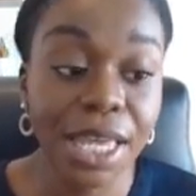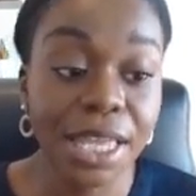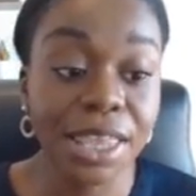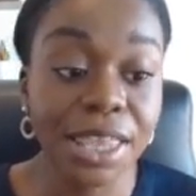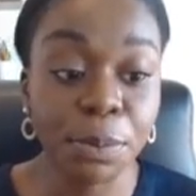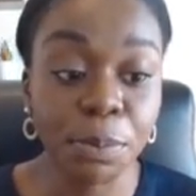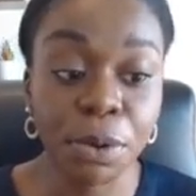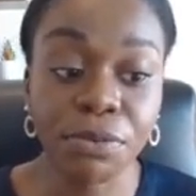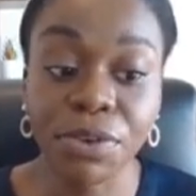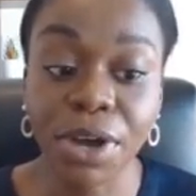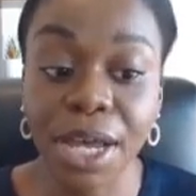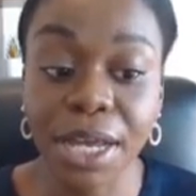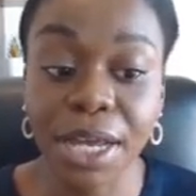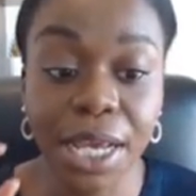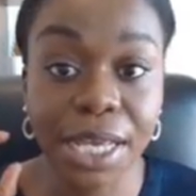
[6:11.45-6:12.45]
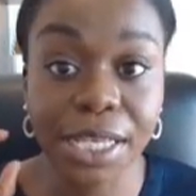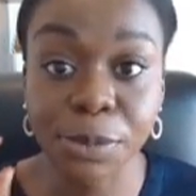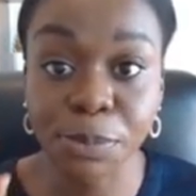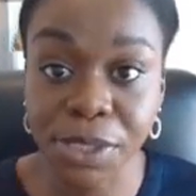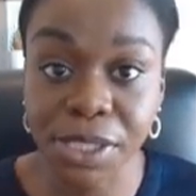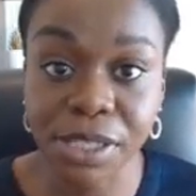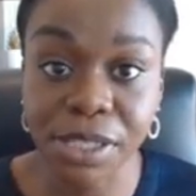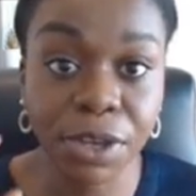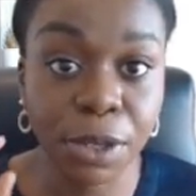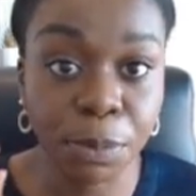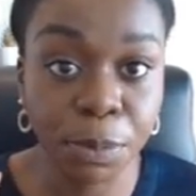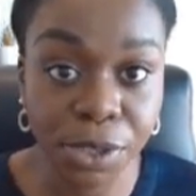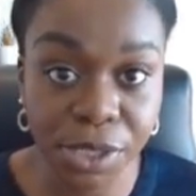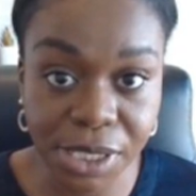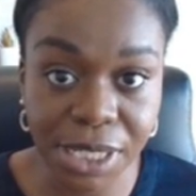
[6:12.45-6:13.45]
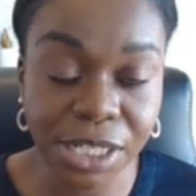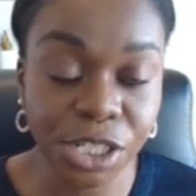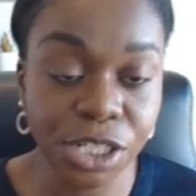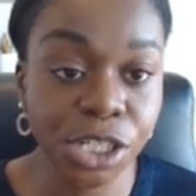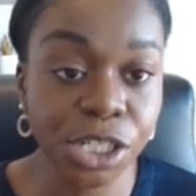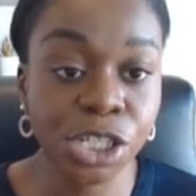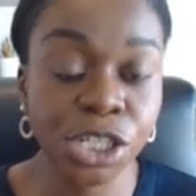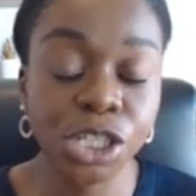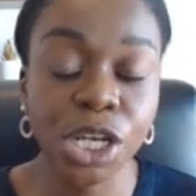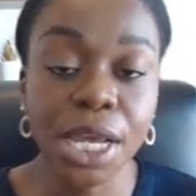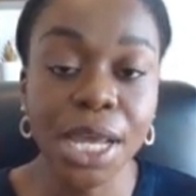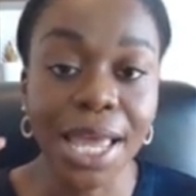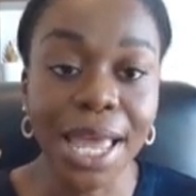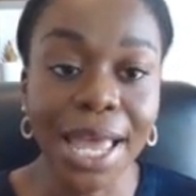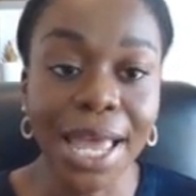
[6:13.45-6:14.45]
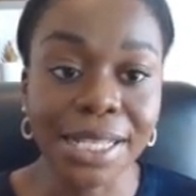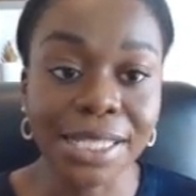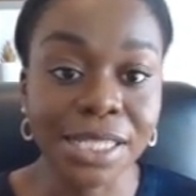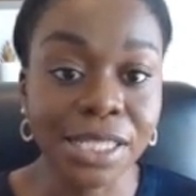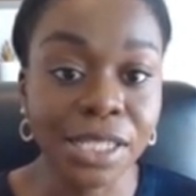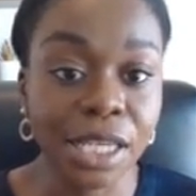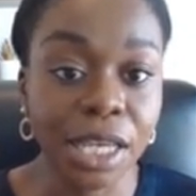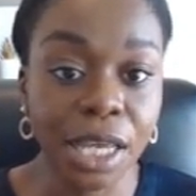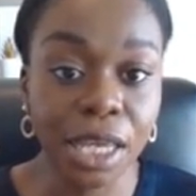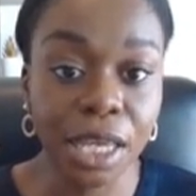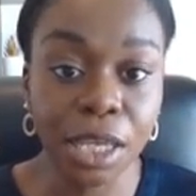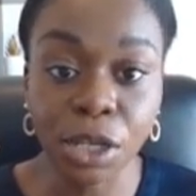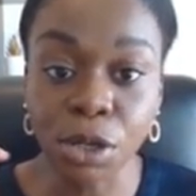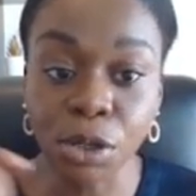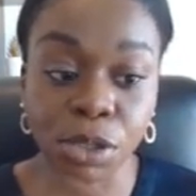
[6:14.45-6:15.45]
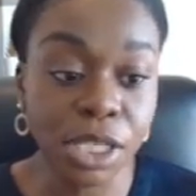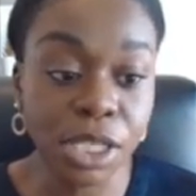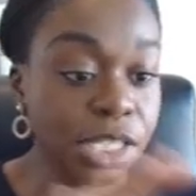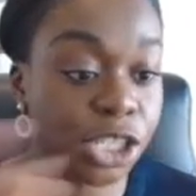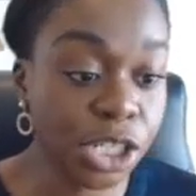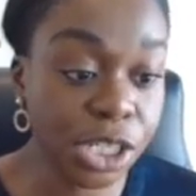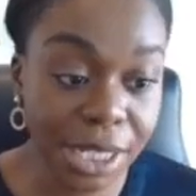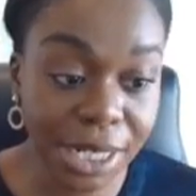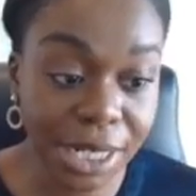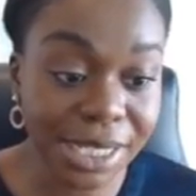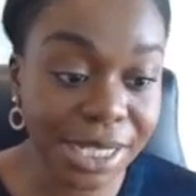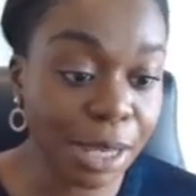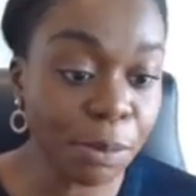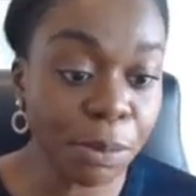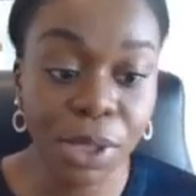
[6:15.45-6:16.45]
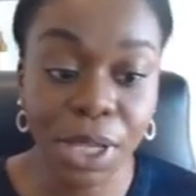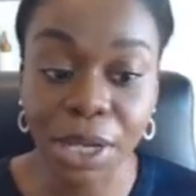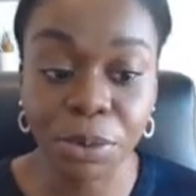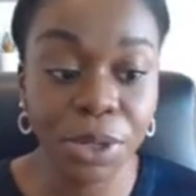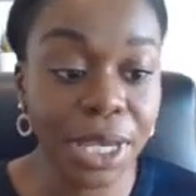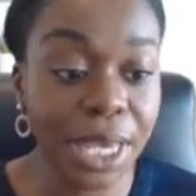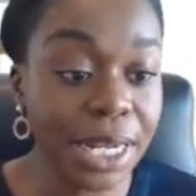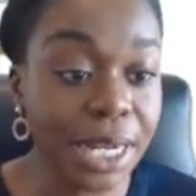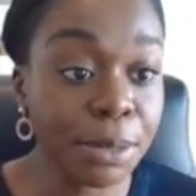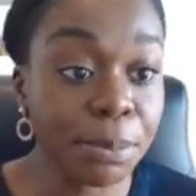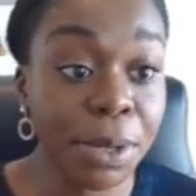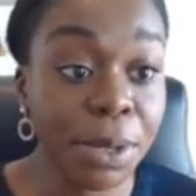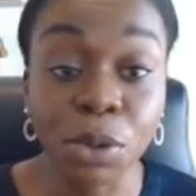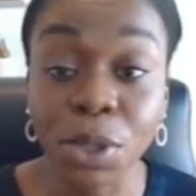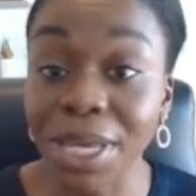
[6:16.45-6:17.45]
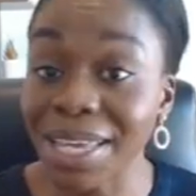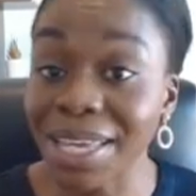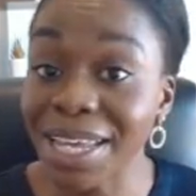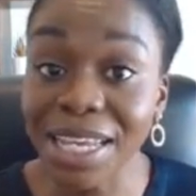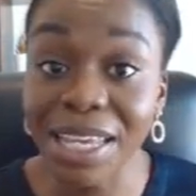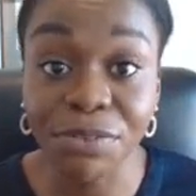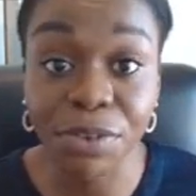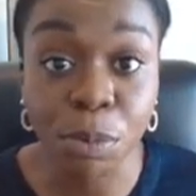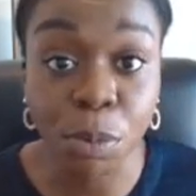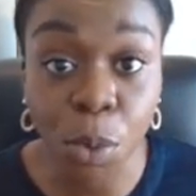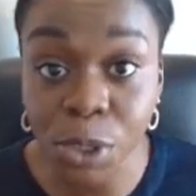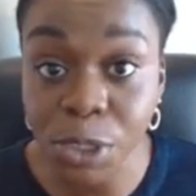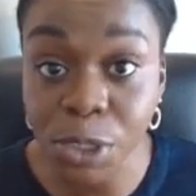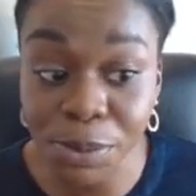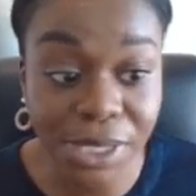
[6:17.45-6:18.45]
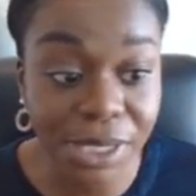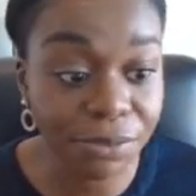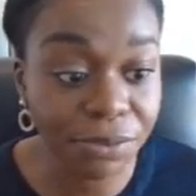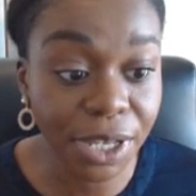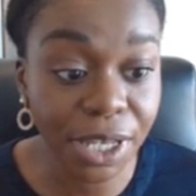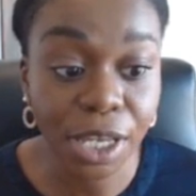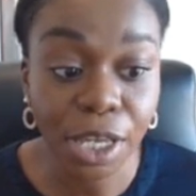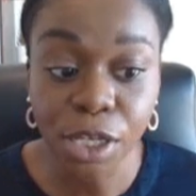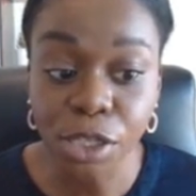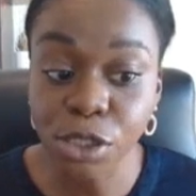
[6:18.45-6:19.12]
They provide a specific percentage, and you know, this is just an example I created, but you can get even more specific.